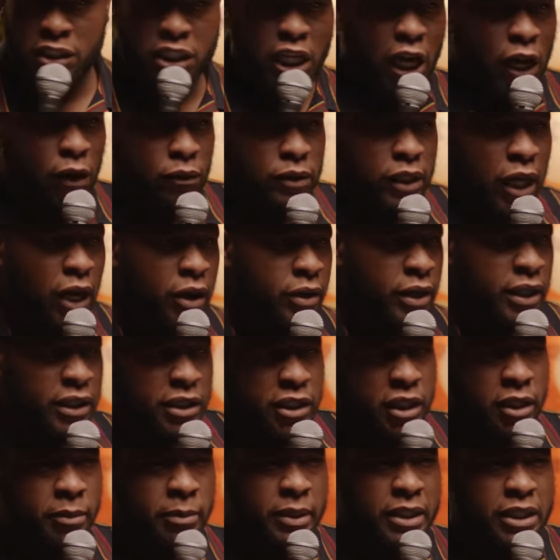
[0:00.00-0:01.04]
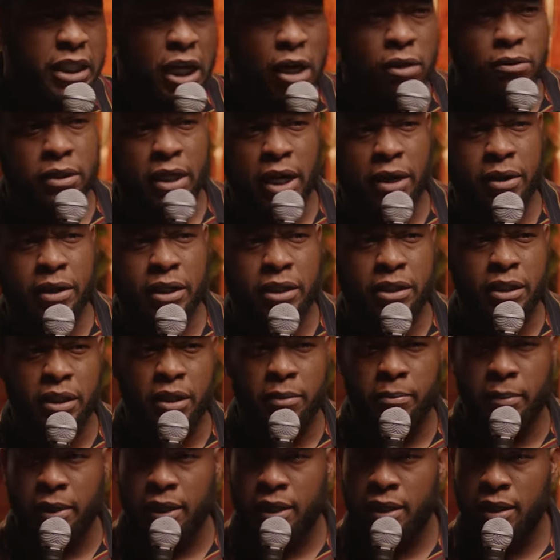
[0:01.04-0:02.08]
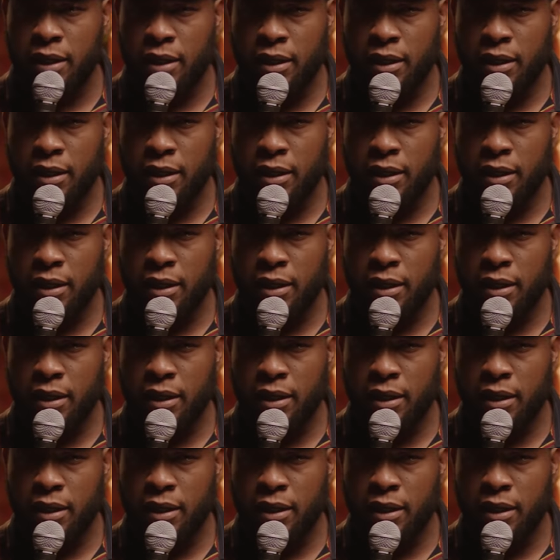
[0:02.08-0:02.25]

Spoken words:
talk dirty to me, talk dirty to me.